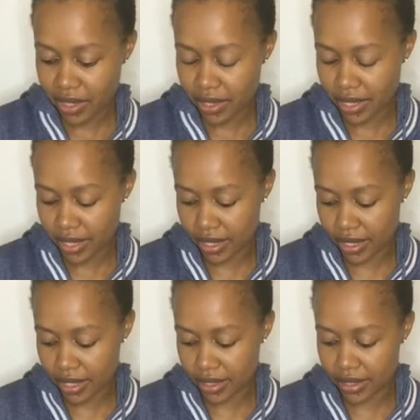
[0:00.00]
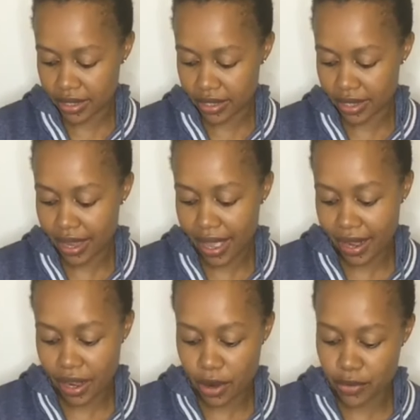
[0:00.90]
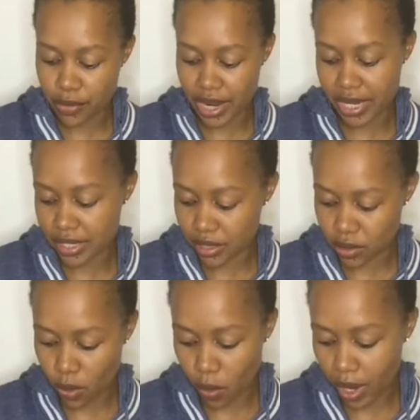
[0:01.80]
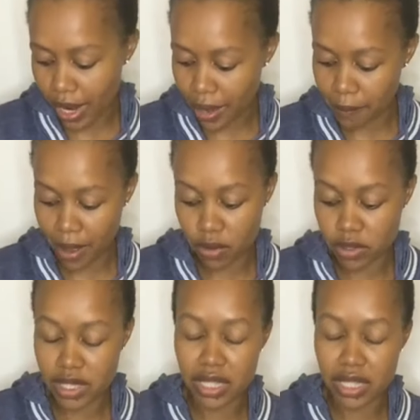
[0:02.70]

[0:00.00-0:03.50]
the color red is all about.